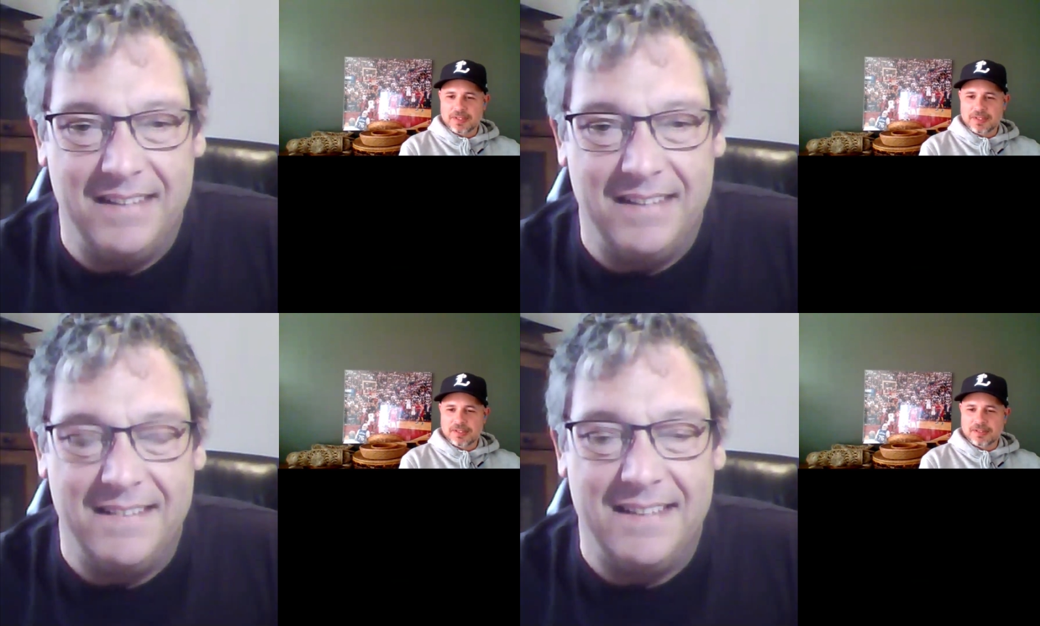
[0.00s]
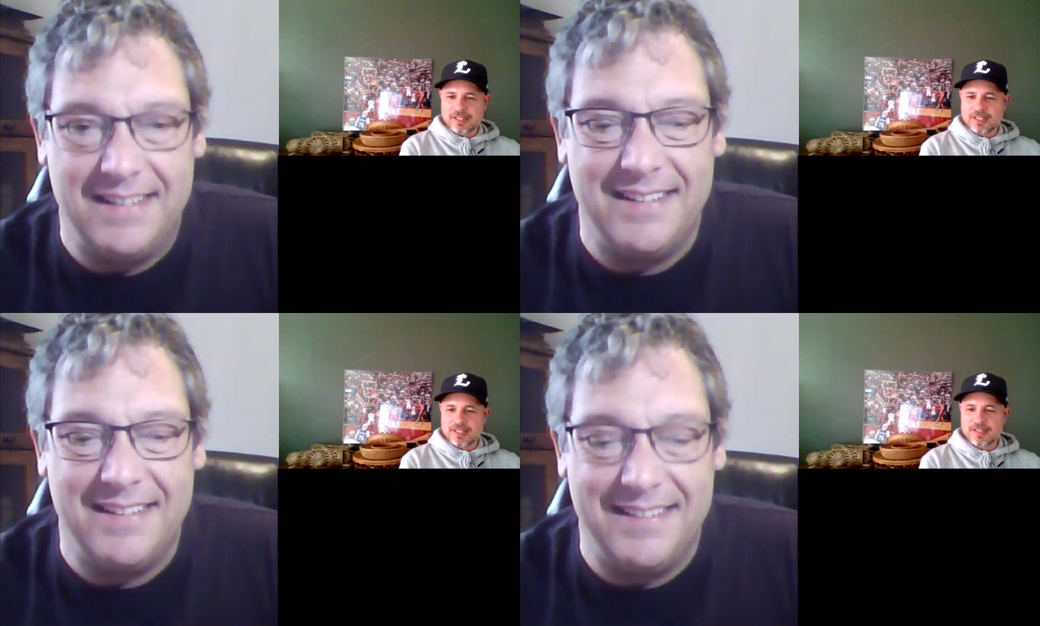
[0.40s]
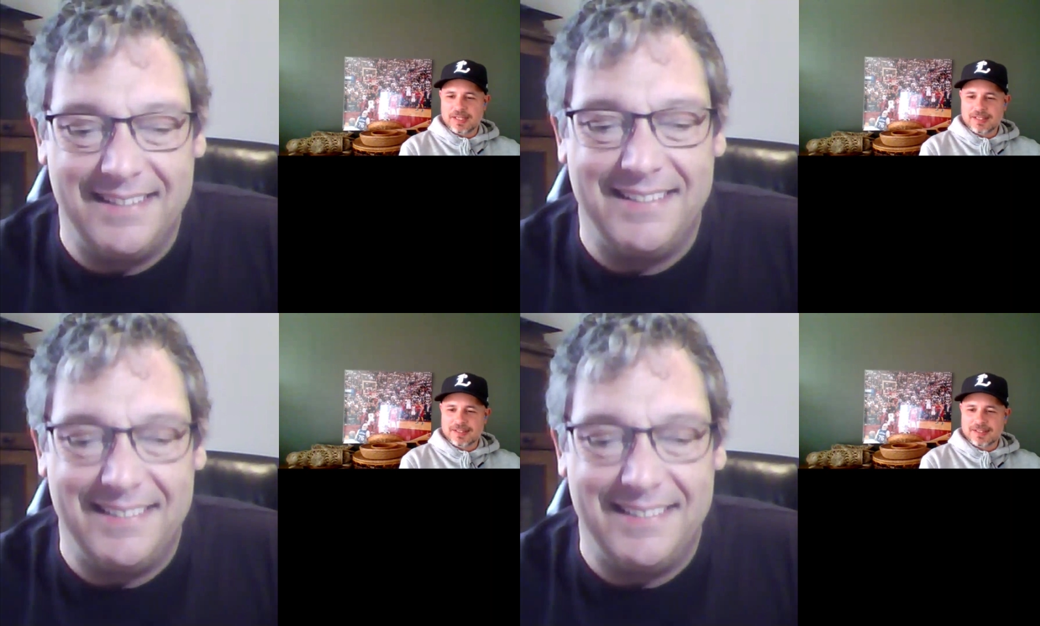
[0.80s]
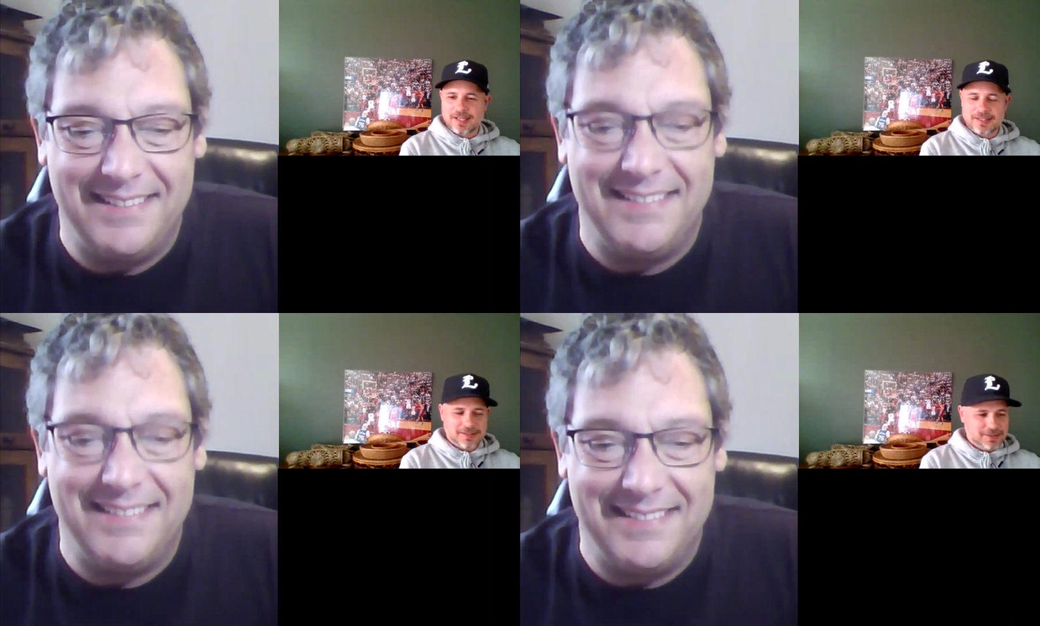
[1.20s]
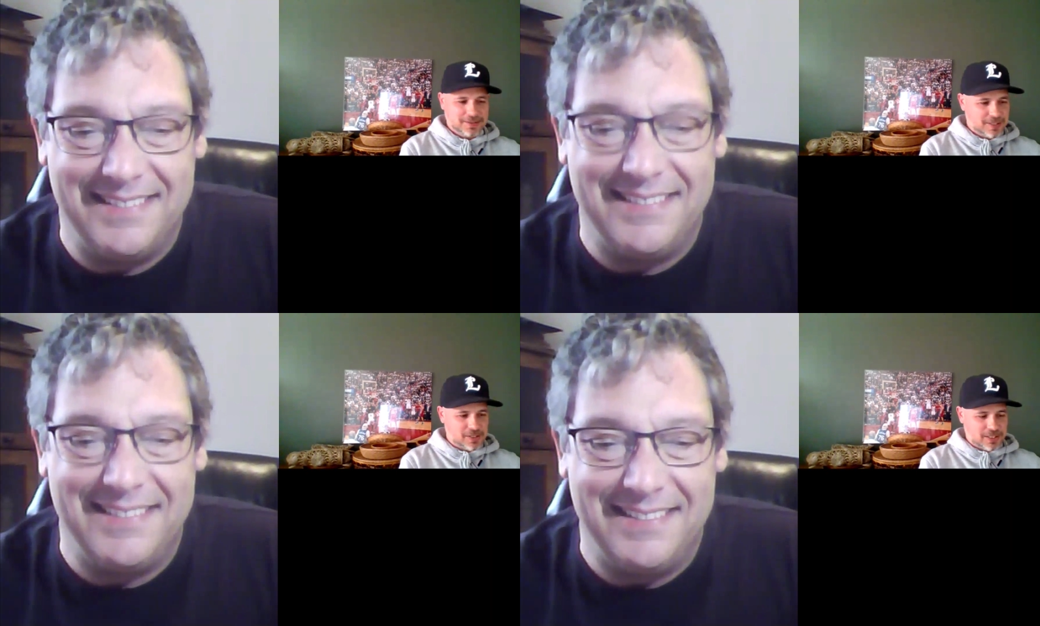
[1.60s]
Speaker 1: for another great day the next day.
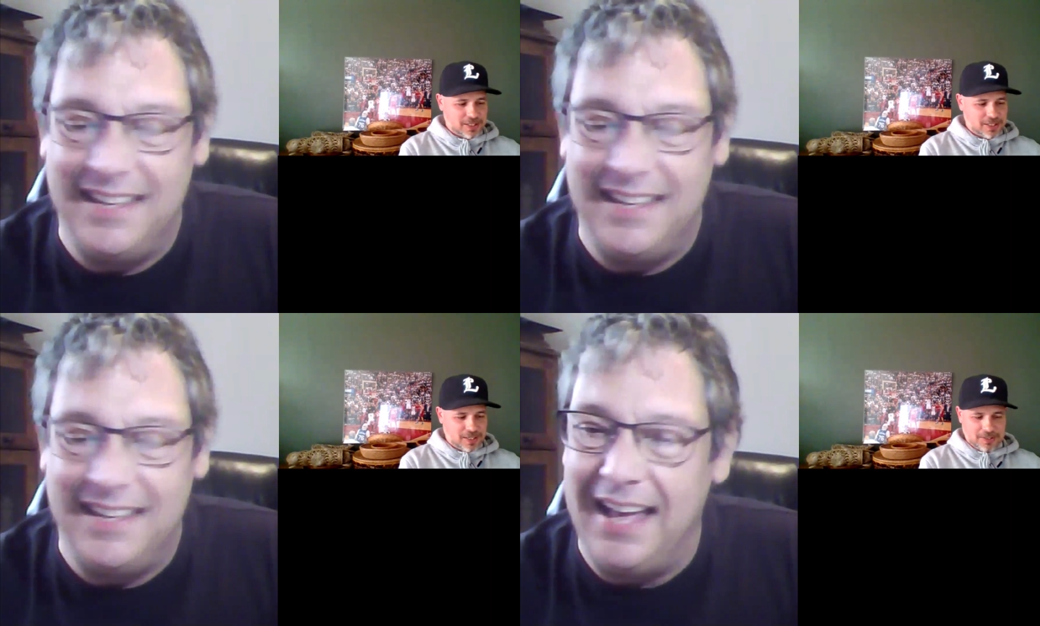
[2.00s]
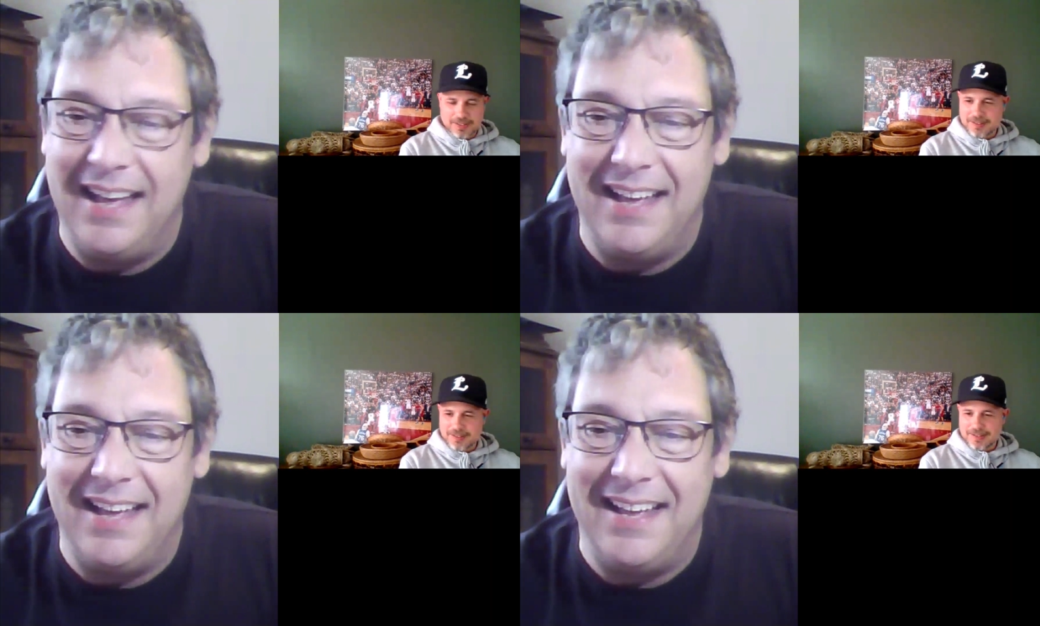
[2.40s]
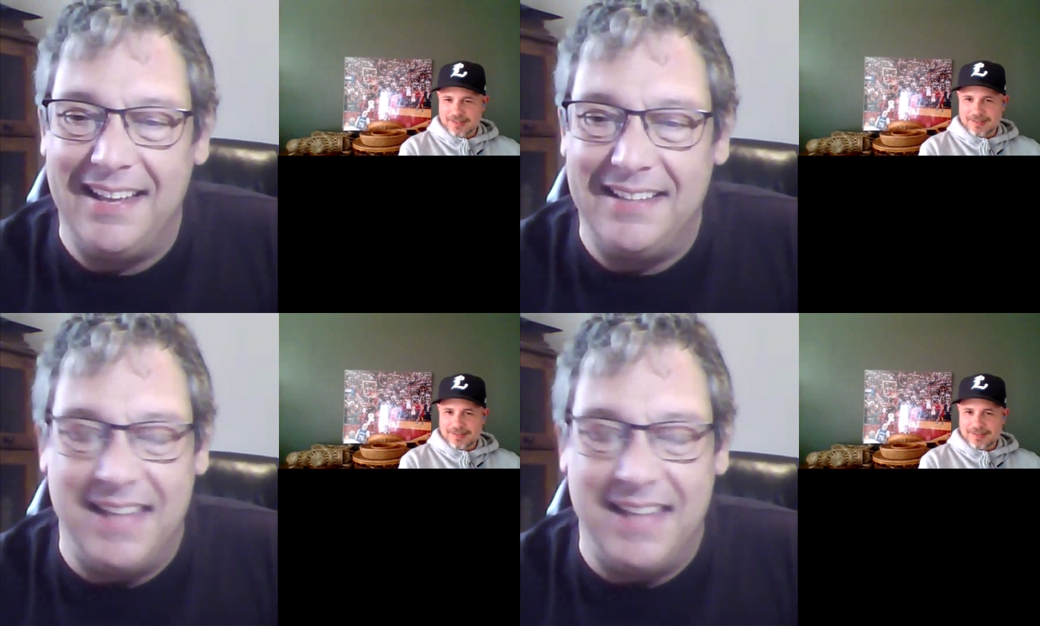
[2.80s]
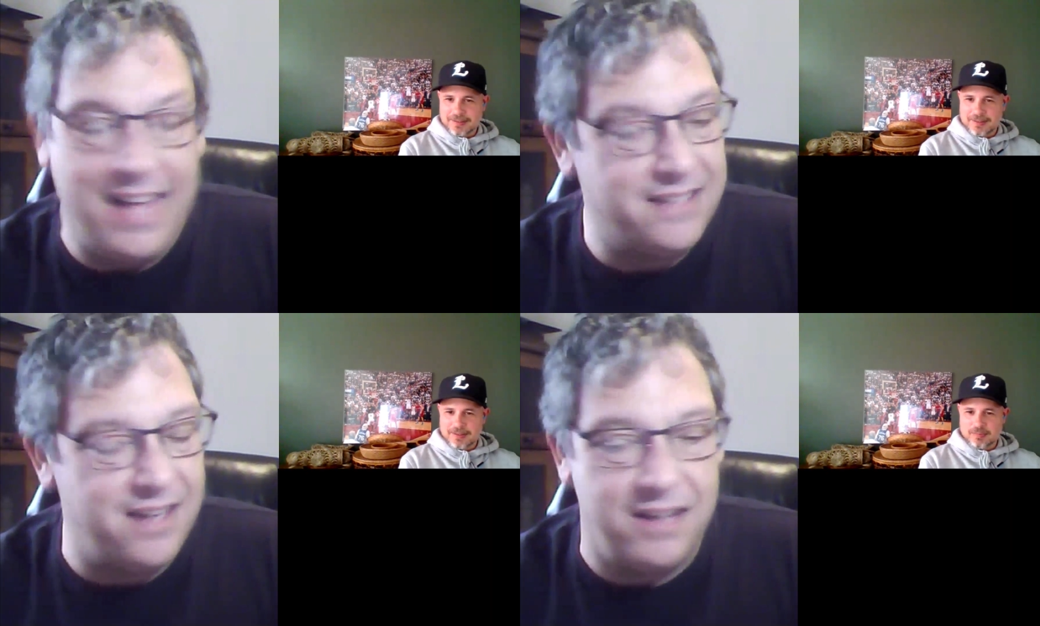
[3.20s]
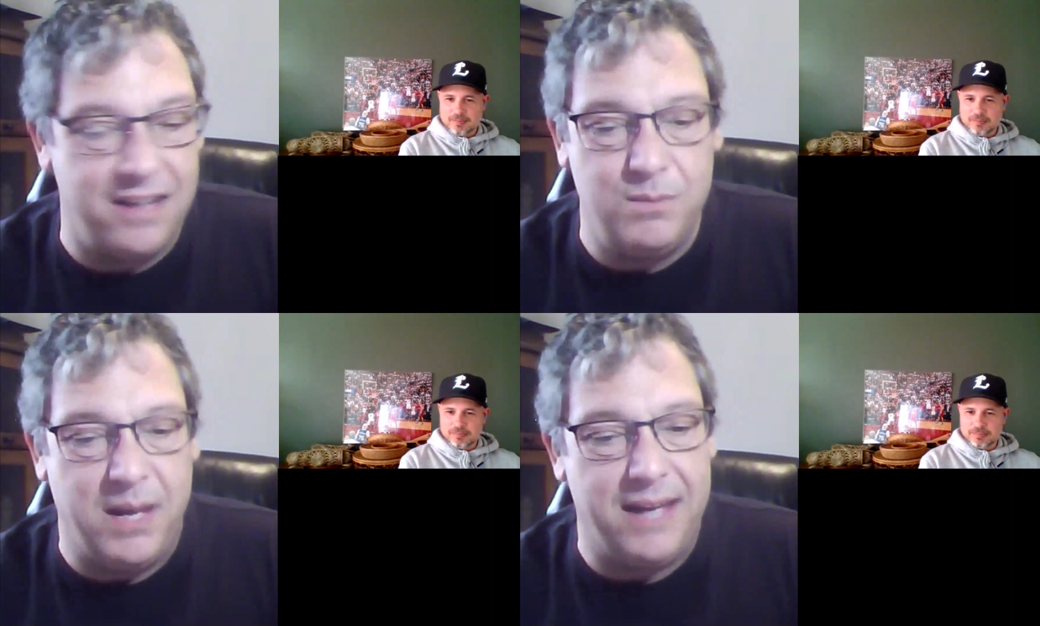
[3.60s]
How's that sound?
Speaker 2: That's not
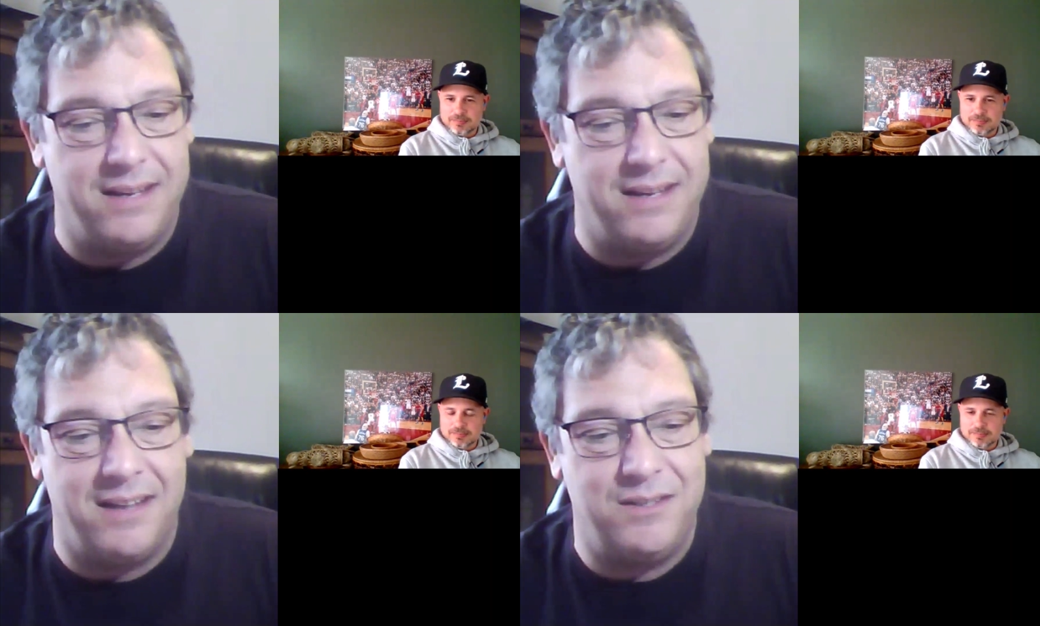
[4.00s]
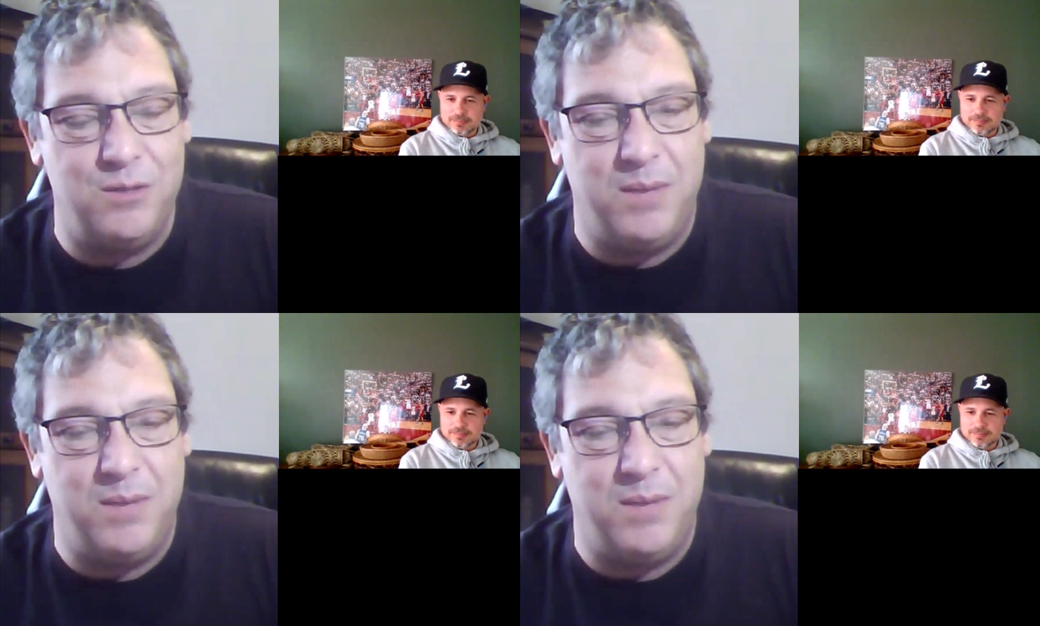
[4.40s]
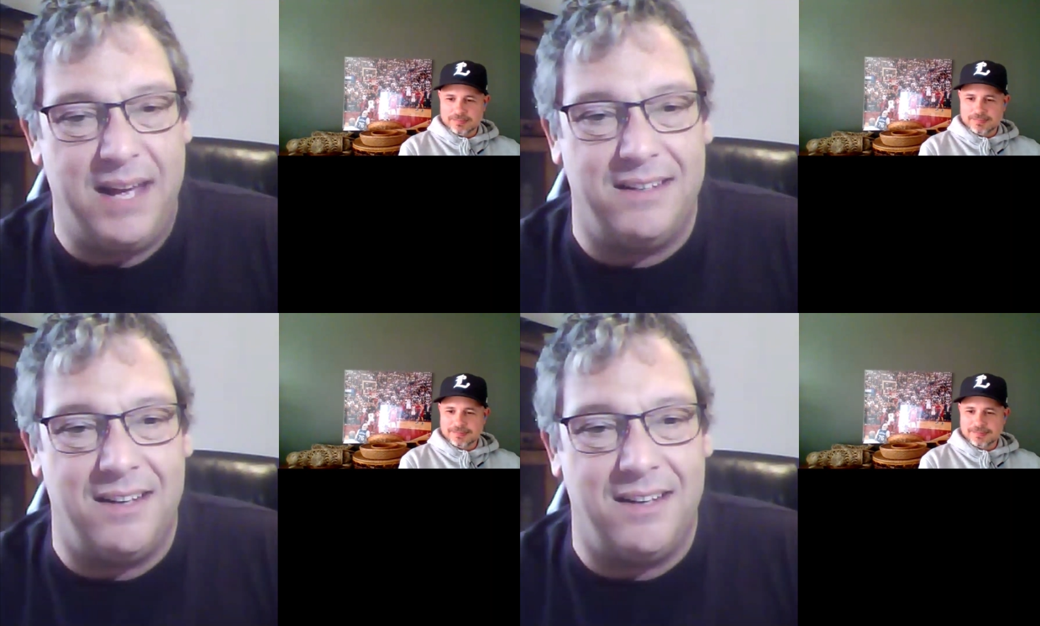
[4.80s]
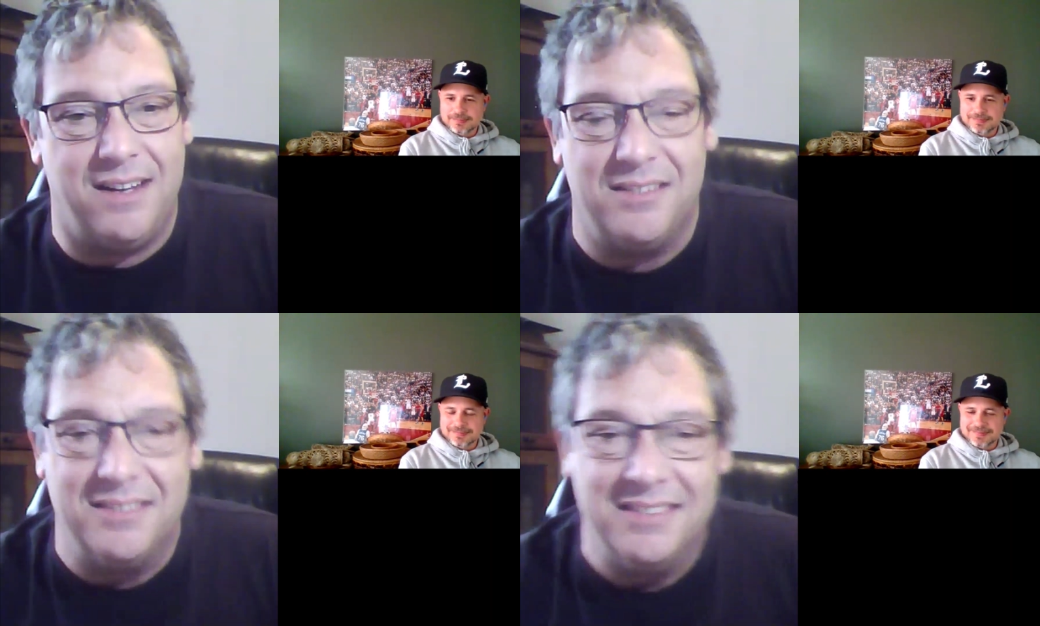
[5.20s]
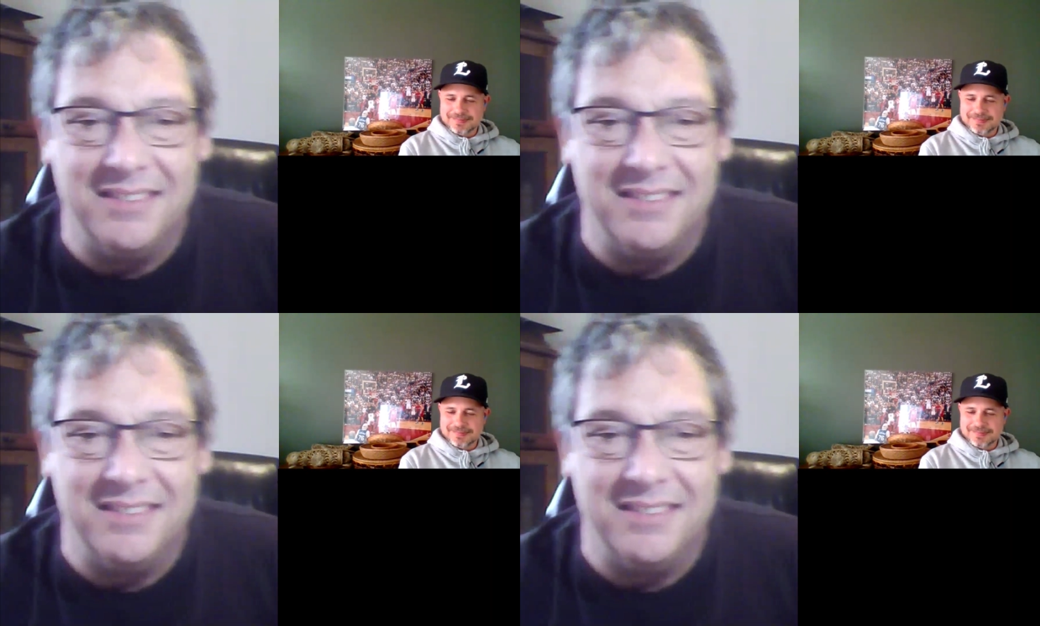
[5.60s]
too bad. Not too bad at all.